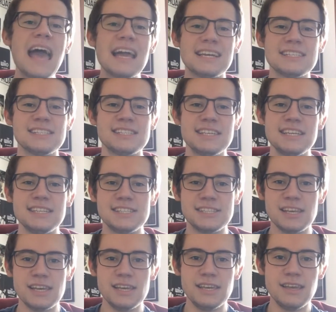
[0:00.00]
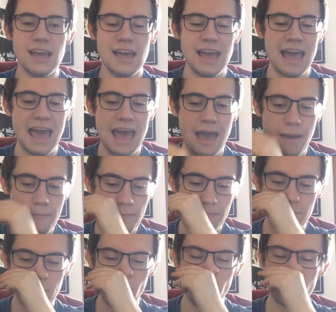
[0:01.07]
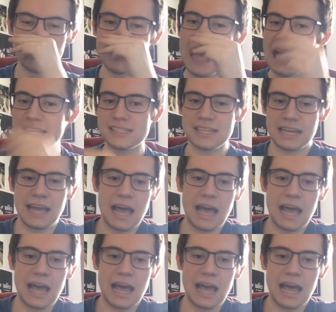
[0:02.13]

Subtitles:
XTC on next.